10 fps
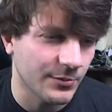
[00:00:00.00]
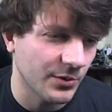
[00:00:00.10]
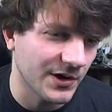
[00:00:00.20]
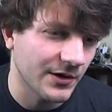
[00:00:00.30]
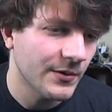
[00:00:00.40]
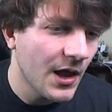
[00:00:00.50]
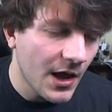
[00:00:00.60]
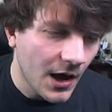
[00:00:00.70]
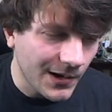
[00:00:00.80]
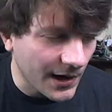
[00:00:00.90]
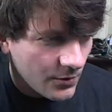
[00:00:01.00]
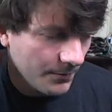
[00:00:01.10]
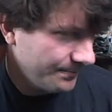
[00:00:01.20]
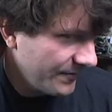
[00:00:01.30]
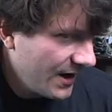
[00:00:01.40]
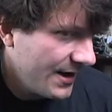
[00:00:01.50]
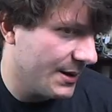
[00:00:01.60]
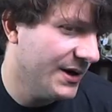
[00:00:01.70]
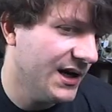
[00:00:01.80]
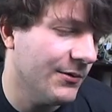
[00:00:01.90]
remember now. Okay, cool. Uh,
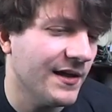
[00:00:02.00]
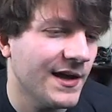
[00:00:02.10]
but anyway,